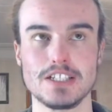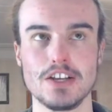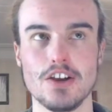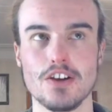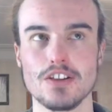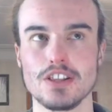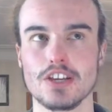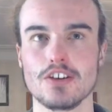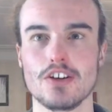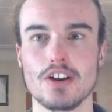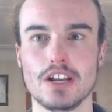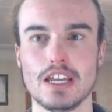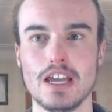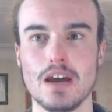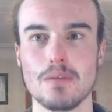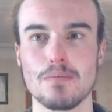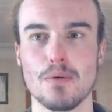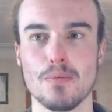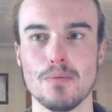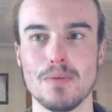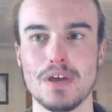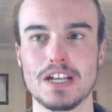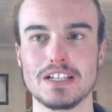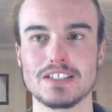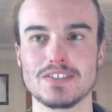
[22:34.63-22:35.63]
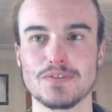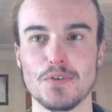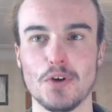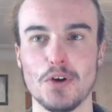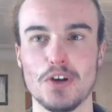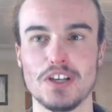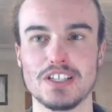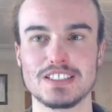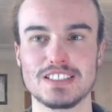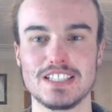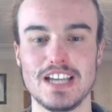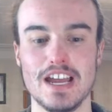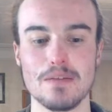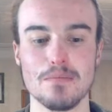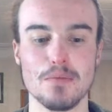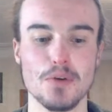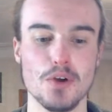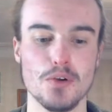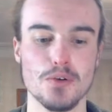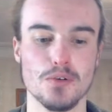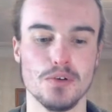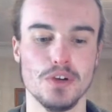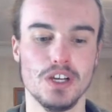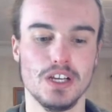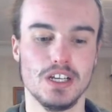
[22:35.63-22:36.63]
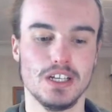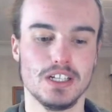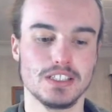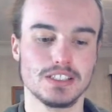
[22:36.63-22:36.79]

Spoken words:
He only got a couple minutes for his debut,